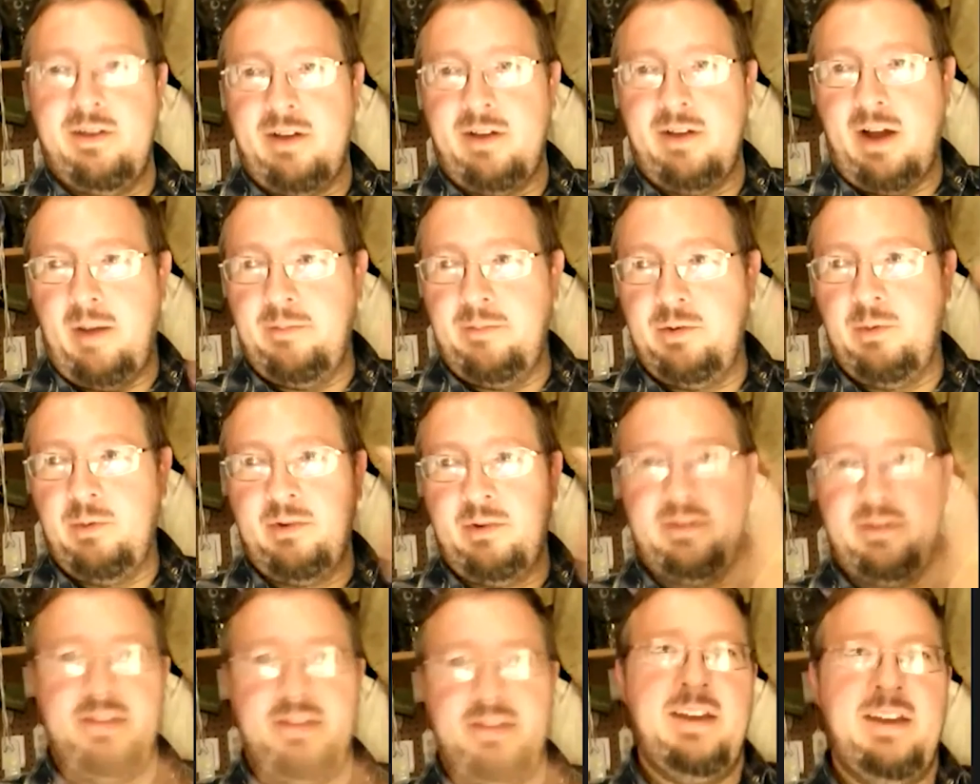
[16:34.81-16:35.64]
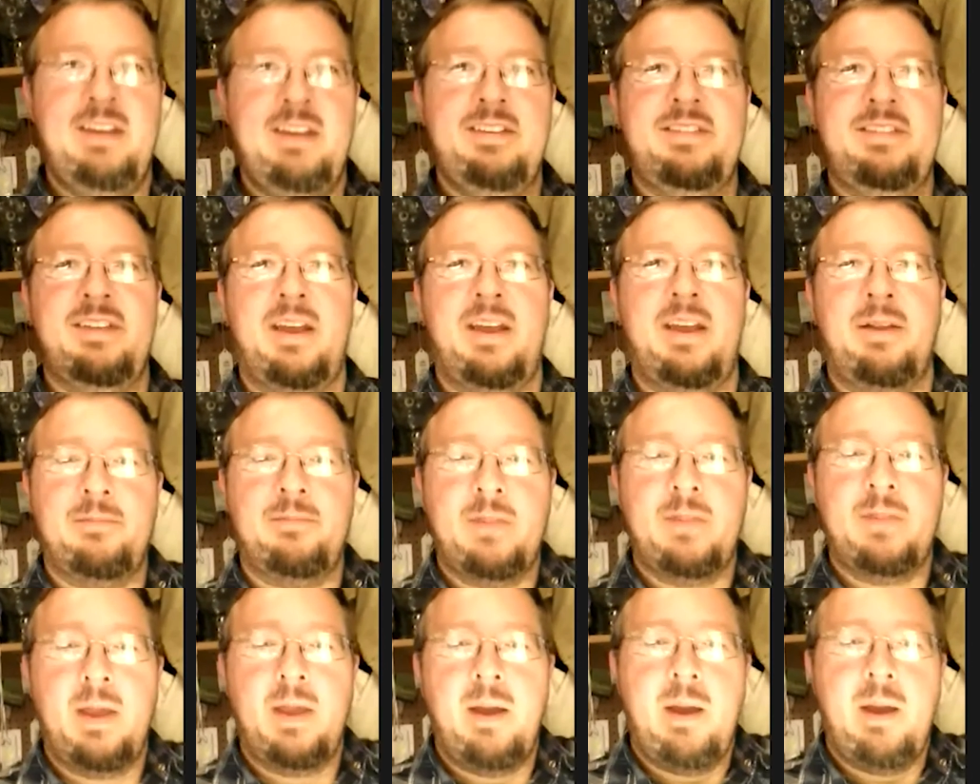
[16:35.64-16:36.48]
I'm doing this, and
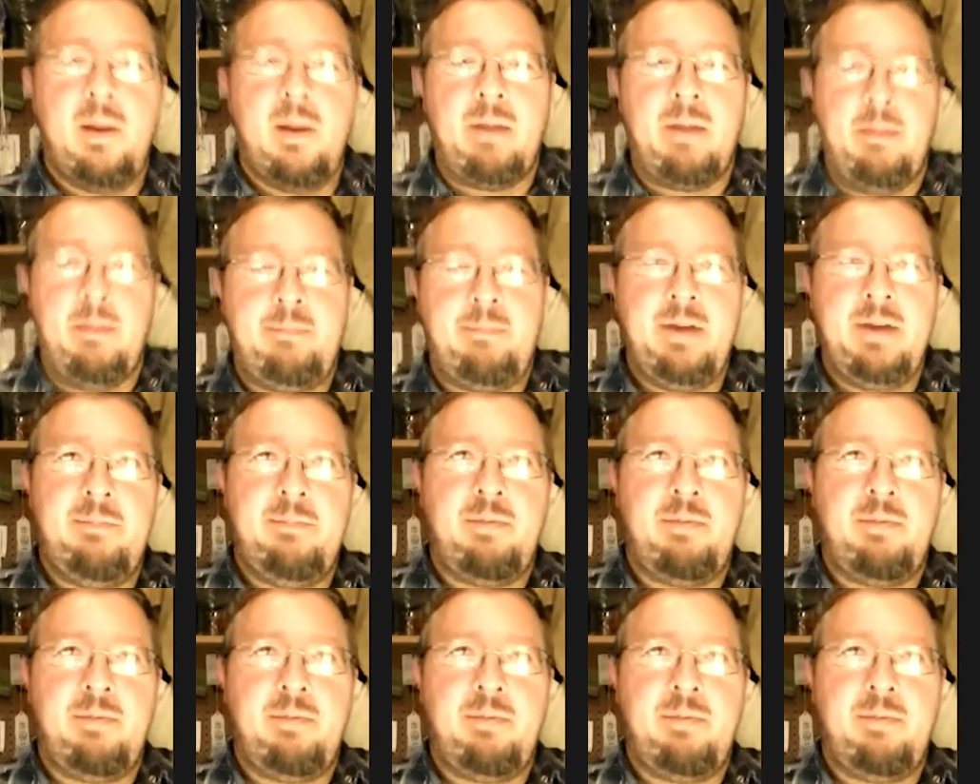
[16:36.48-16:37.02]
my big